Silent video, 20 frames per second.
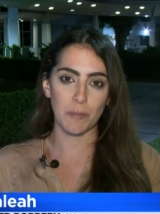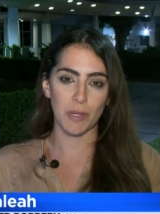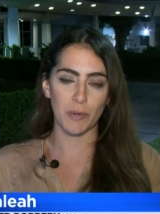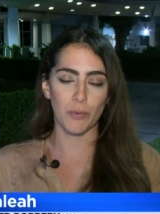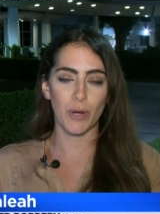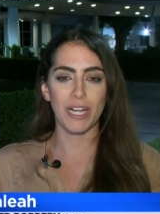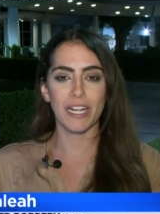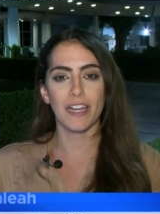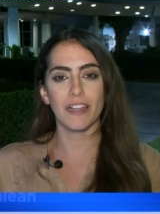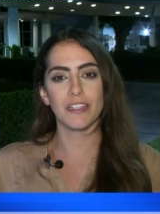
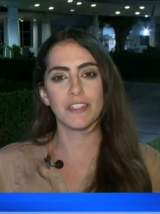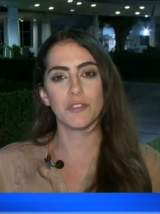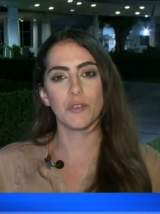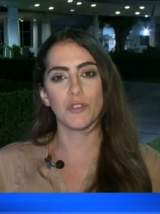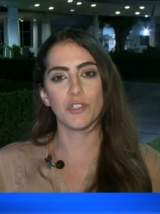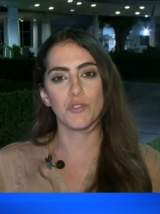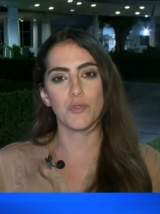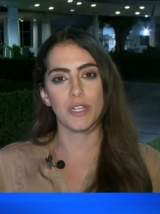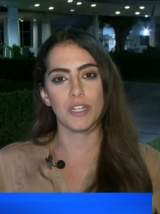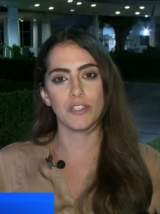But right now, let's
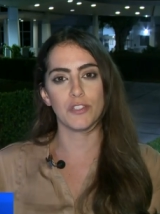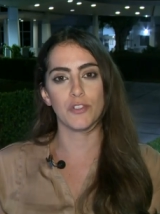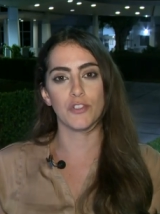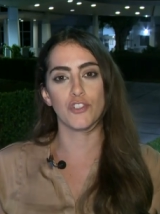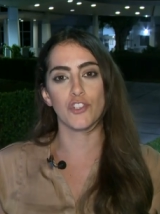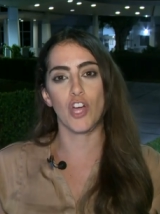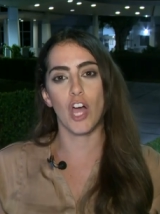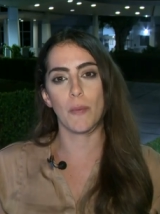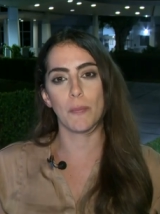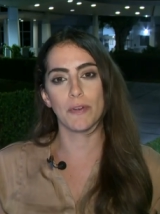go straight into
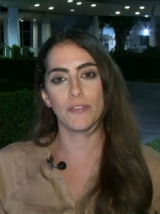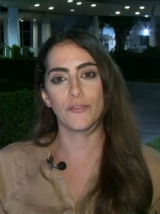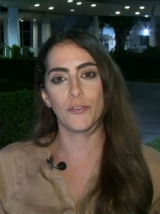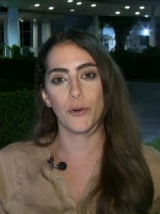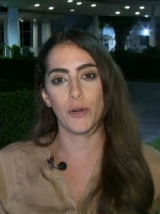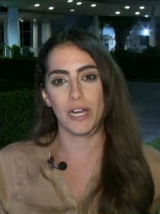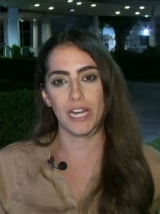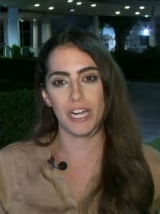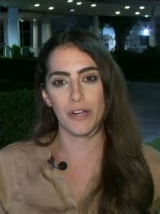Chopper 4